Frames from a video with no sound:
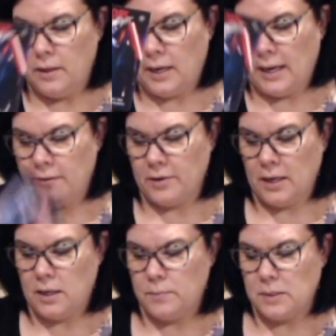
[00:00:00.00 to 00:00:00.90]
The Knight of
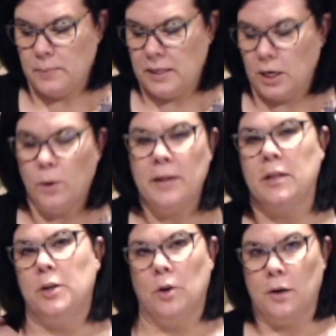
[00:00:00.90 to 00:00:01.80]
Cups, but knowing
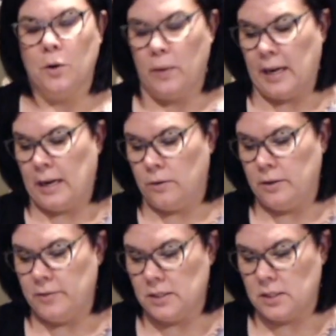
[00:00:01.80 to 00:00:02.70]
that you're on your way out
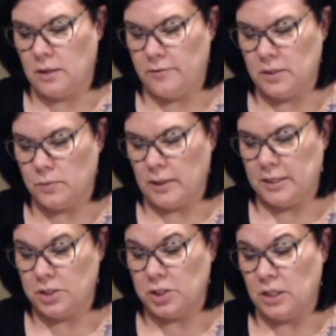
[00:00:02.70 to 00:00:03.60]
of this of this
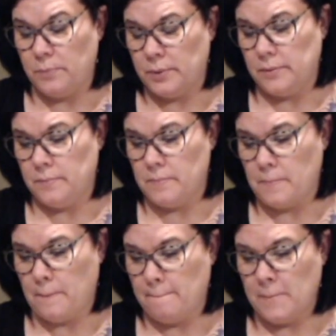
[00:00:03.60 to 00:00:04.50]
relationship
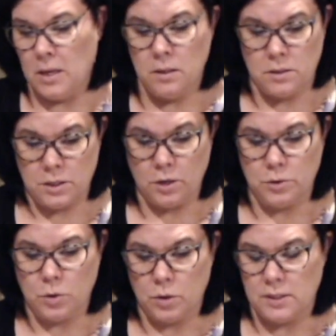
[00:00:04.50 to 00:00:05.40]
to go
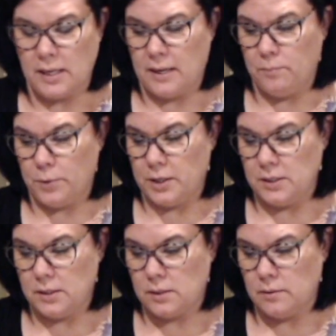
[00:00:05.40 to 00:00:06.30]
towards that
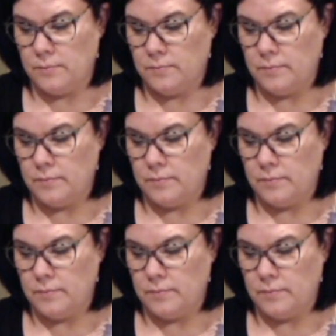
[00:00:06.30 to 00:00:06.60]
Empress.